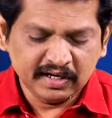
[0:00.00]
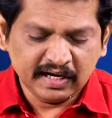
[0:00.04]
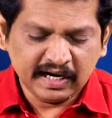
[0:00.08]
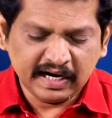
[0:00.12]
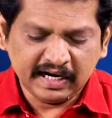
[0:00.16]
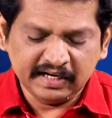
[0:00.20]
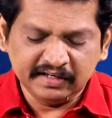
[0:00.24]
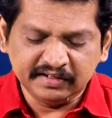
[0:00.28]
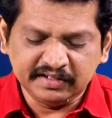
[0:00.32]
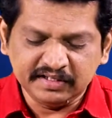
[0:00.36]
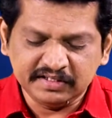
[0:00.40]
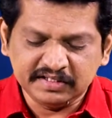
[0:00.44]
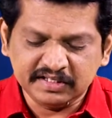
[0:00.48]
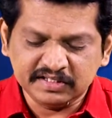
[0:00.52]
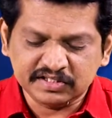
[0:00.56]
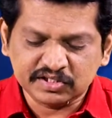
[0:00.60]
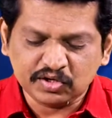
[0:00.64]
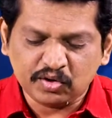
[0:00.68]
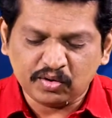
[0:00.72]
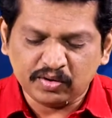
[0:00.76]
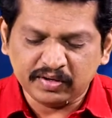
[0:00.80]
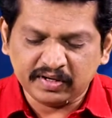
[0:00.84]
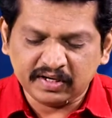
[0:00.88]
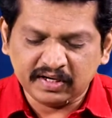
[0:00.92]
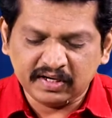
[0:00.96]
and this is
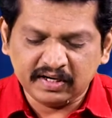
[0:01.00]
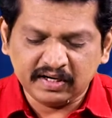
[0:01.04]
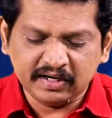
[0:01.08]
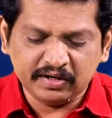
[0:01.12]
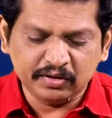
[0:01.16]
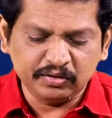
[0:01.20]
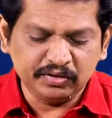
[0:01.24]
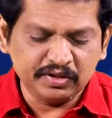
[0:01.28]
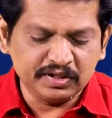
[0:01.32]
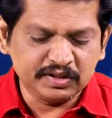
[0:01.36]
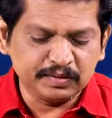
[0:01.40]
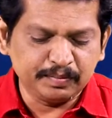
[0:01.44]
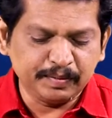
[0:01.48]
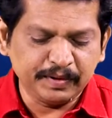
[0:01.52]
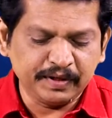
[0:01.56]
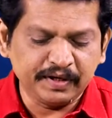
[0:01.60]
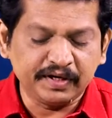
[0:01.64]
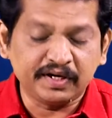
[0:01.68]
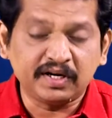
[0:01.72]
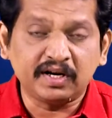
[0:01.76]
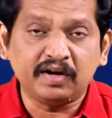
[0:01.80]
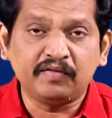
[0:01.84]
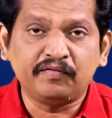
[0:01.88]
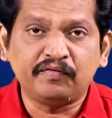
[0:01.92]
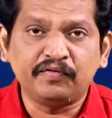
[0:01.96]
contrary to the
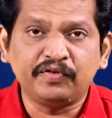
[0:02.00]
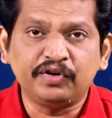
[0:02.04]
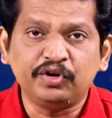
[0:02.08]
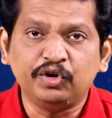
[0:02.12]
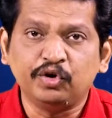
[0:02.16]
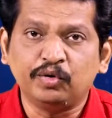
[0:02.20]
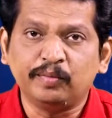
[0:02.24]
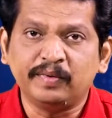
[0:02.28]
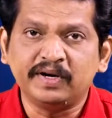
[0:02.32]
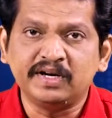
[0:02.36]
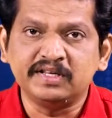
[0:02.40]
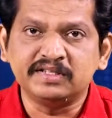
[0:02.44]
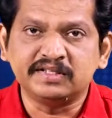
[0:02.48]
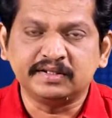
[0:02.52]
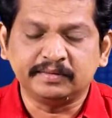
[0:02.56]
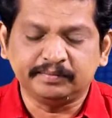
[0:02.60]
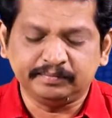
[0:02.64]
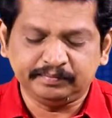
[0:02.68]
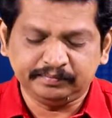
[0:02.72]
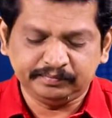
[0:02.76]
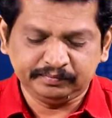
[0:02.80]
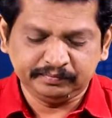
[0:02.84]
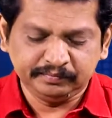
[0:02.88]
spirit of humanism.